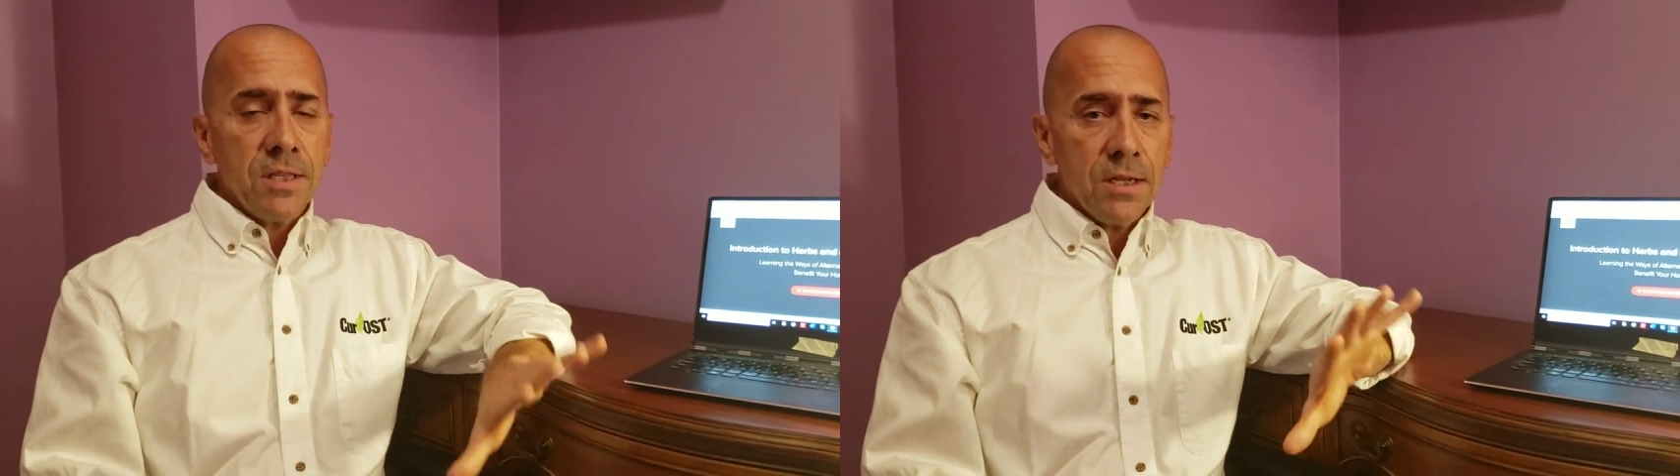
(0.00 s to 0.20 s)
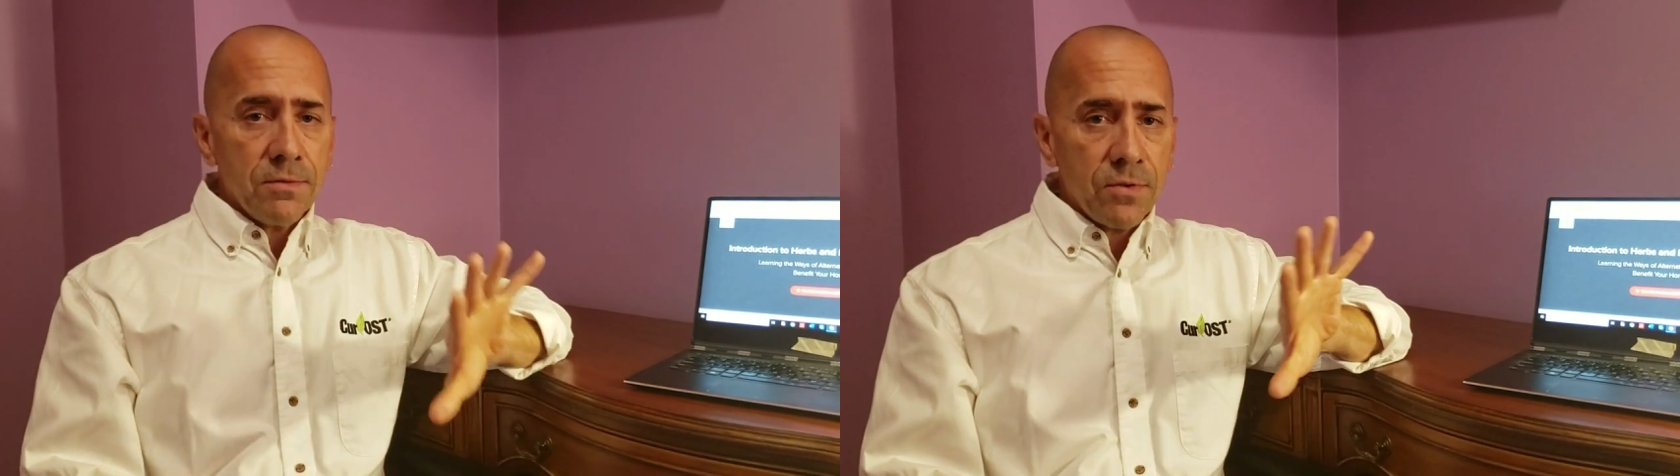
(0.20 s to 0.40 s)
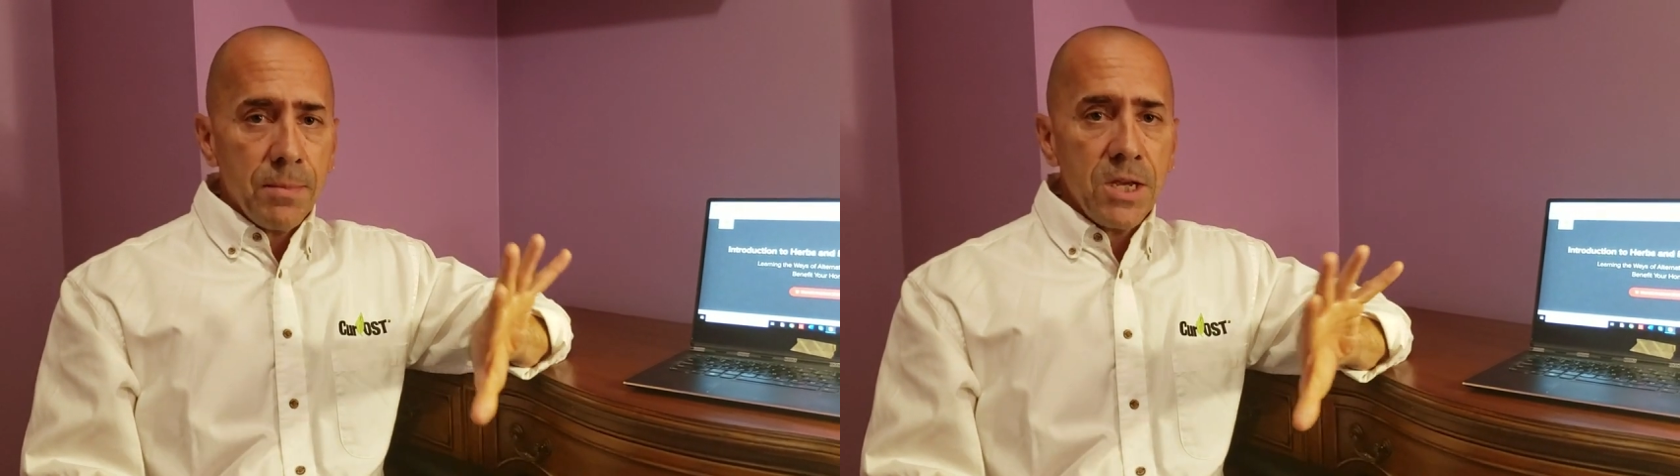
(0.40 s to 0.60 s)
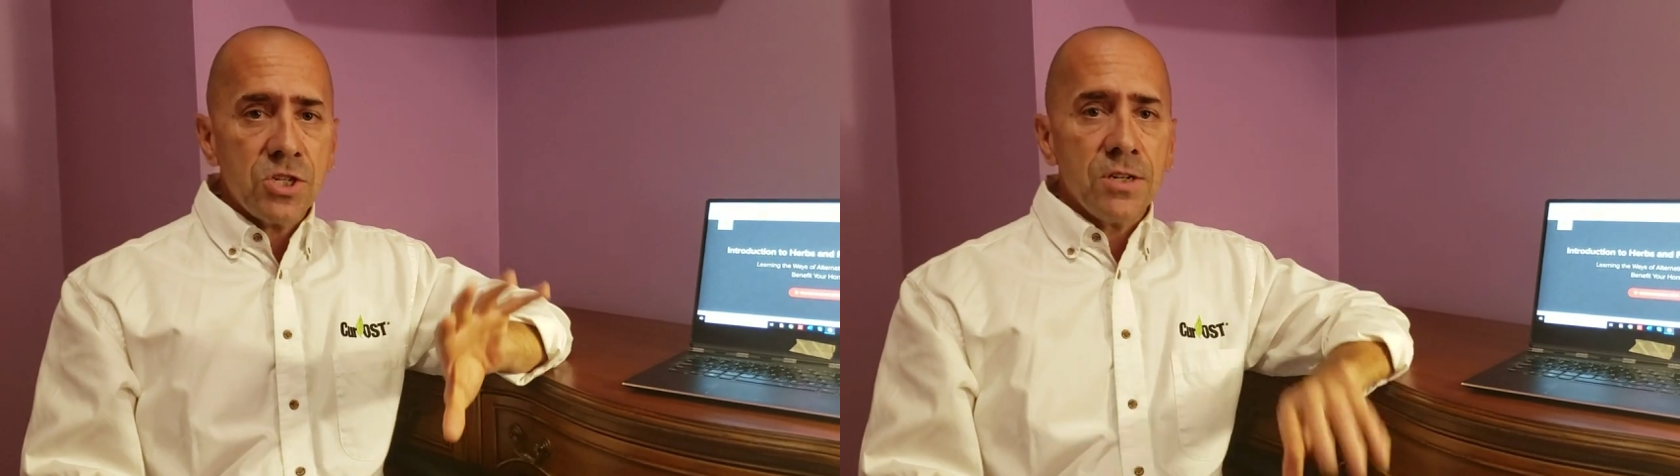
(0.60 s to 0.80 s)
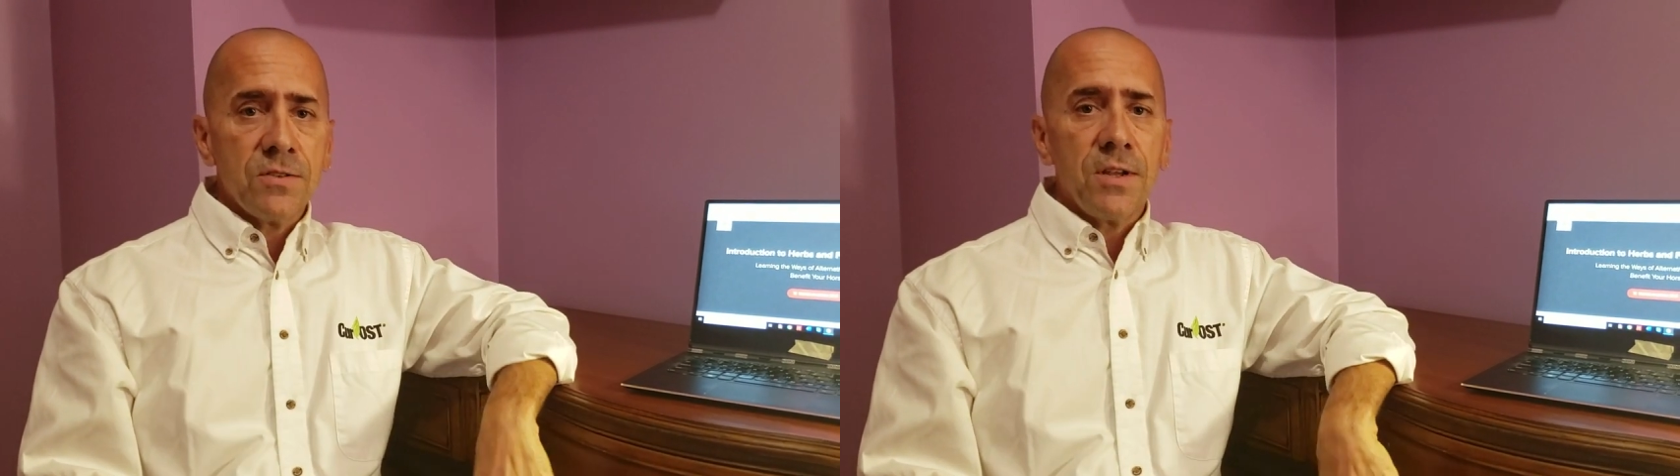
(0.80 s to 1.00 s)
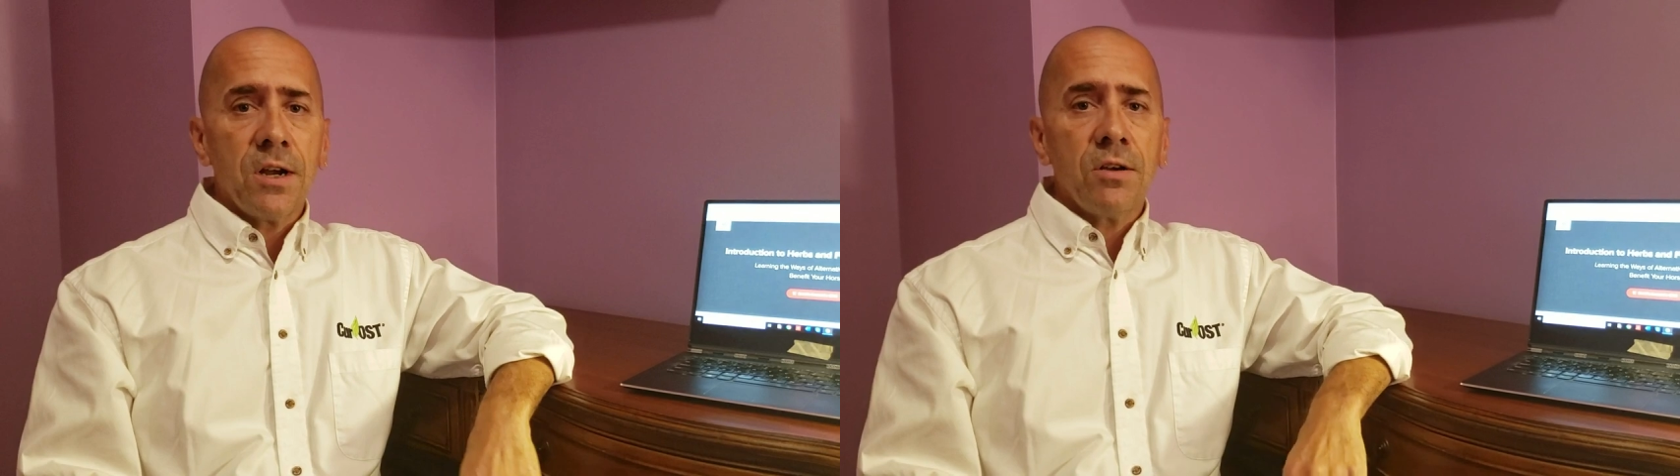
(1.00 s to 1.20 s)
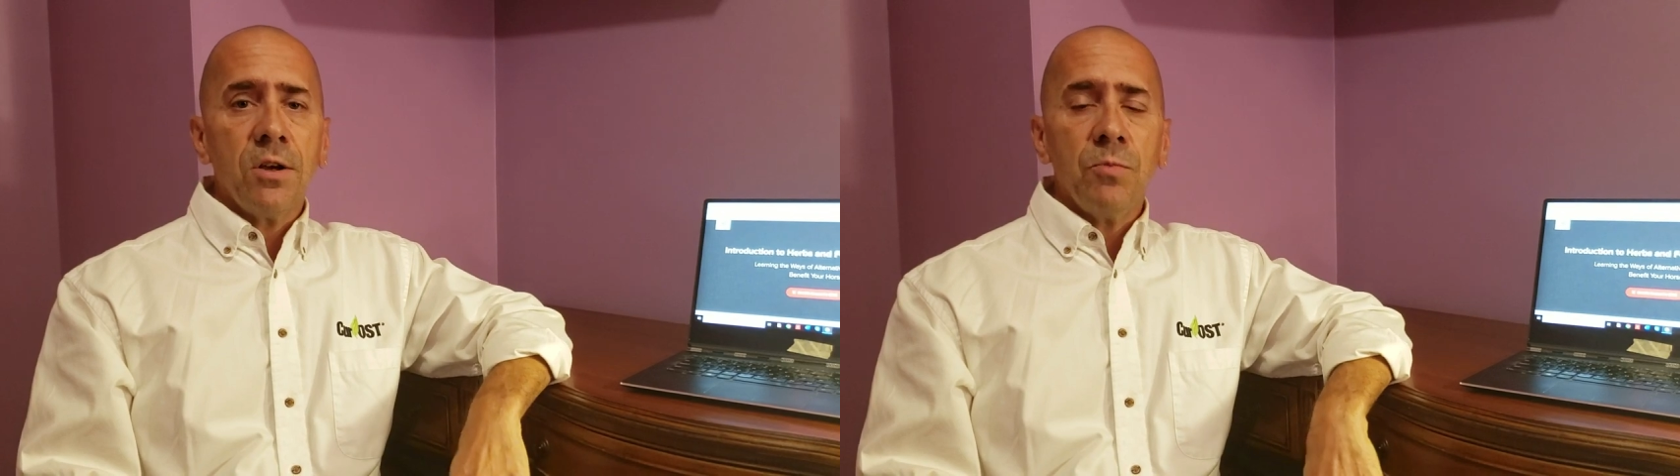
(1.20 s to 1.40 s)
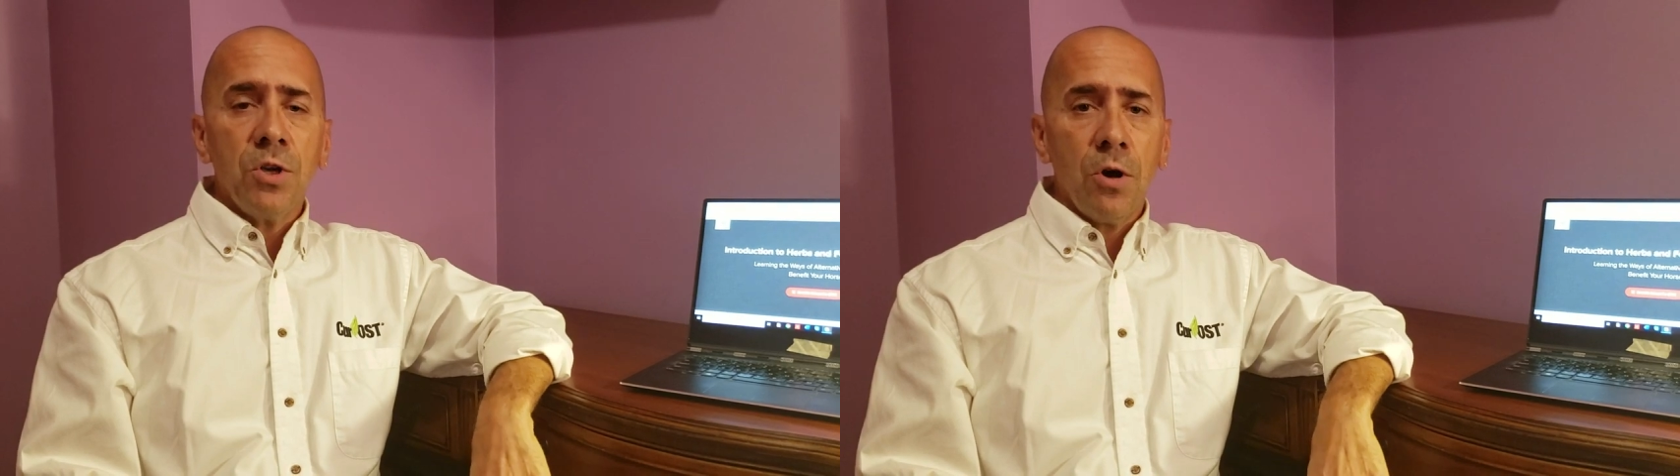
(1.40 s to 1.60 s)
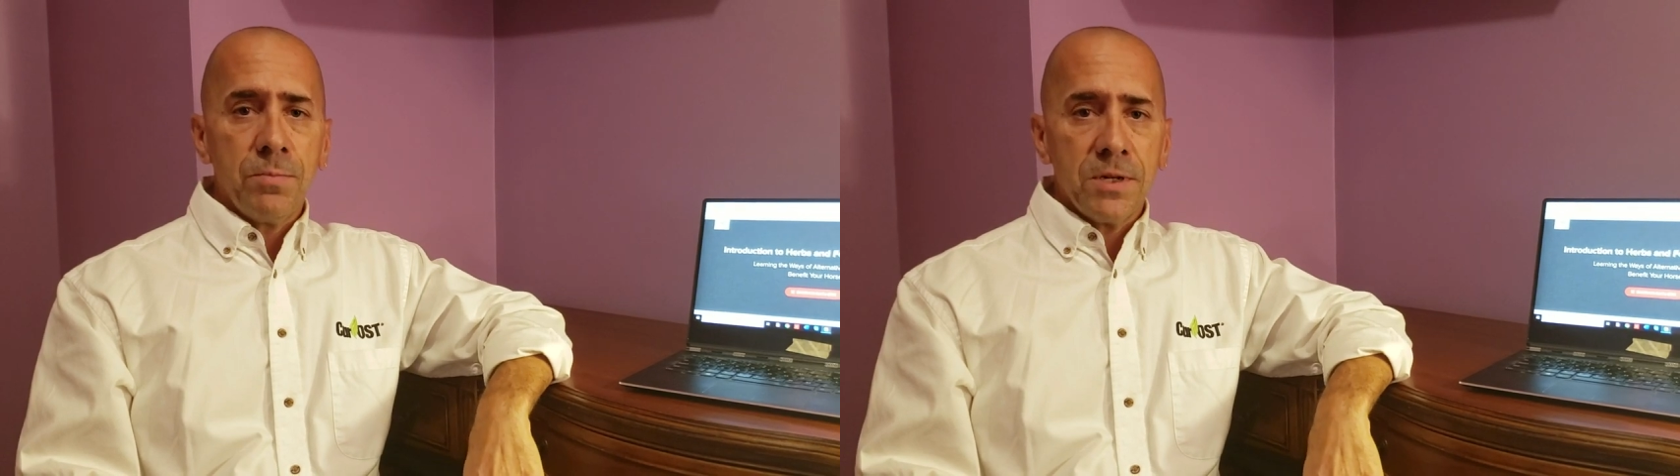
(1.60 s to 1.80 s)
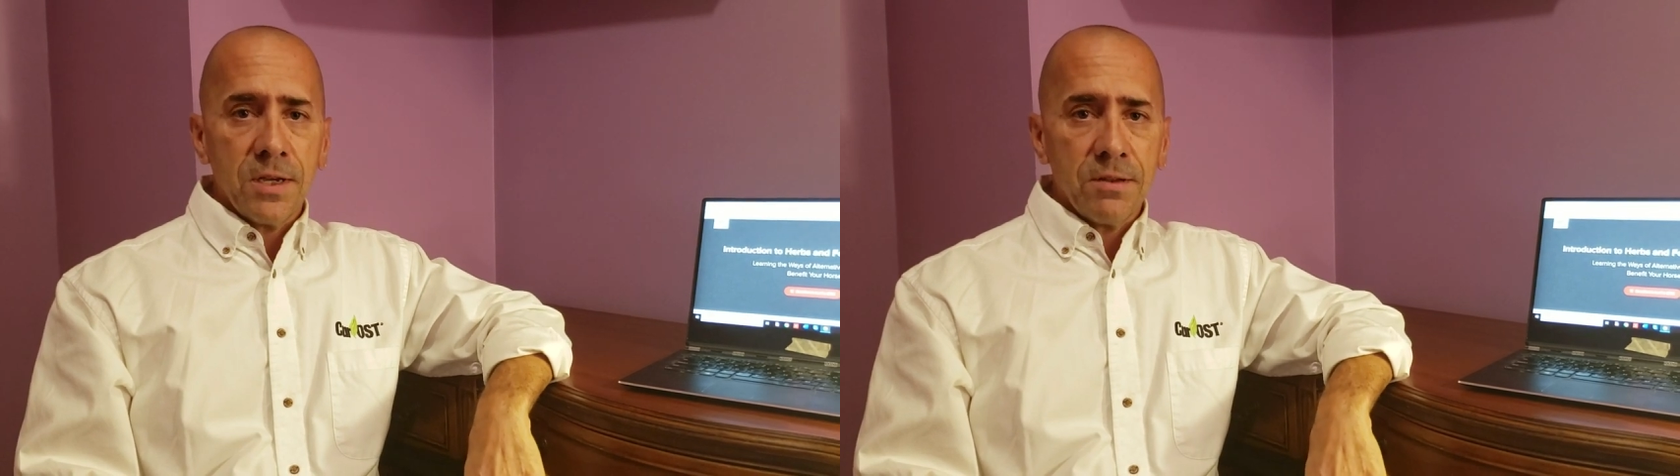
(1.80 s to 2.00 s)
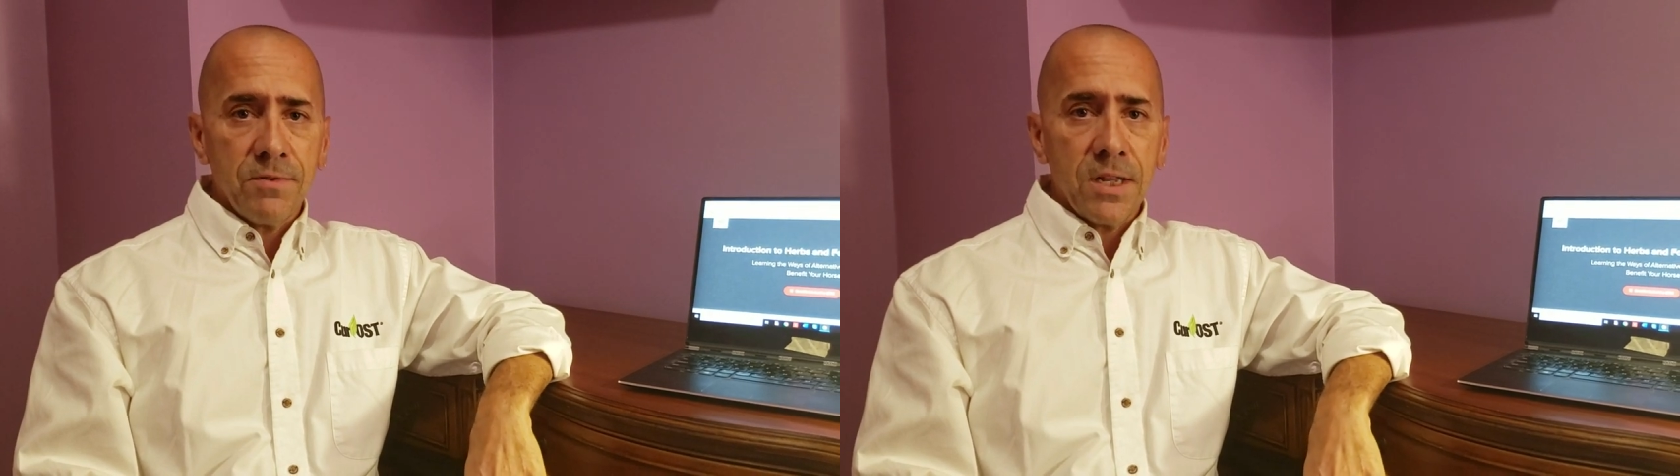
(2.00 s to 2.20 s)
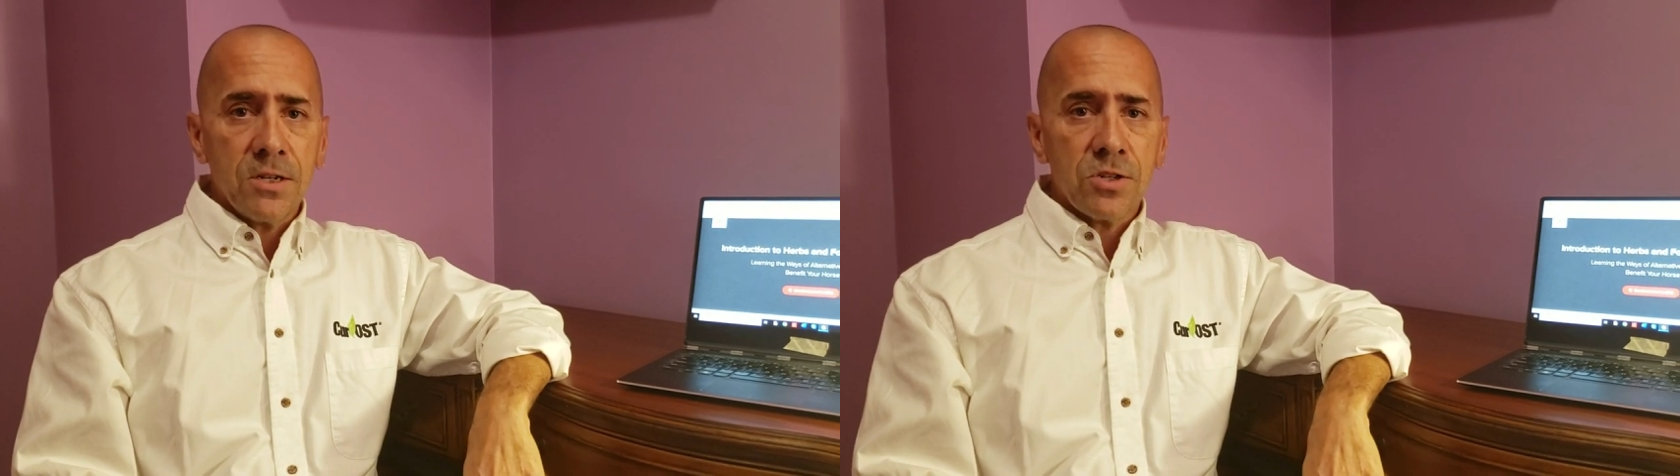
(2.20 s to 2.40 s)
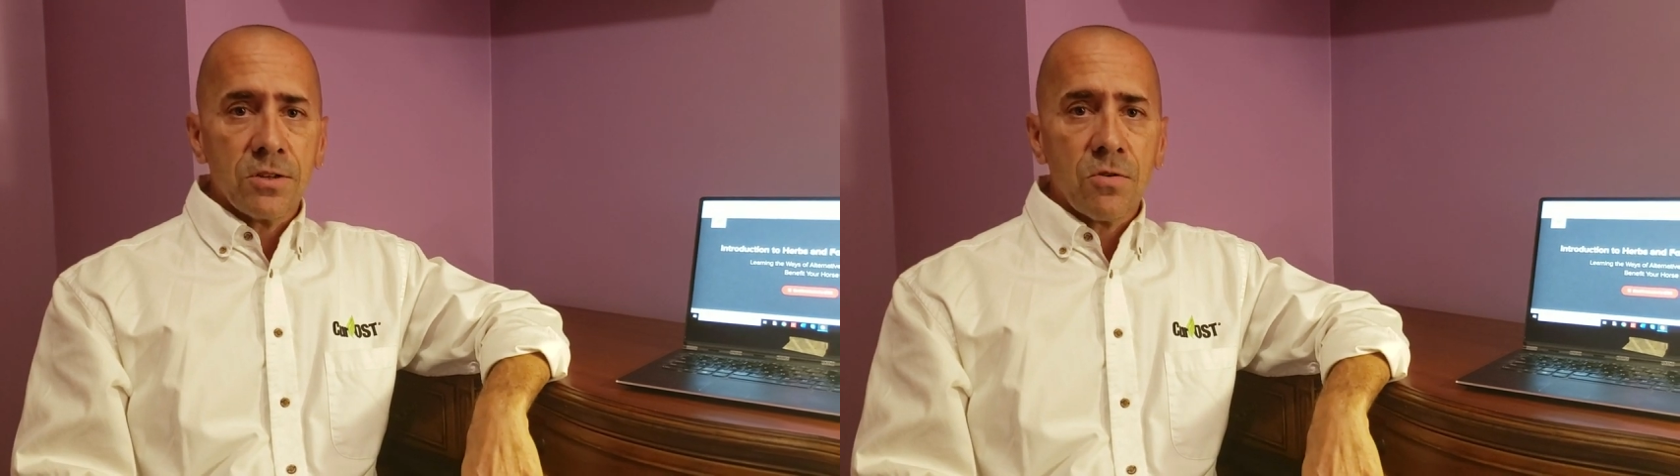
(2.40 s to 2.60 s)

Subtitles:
the information is there, and we hope you take advantage of the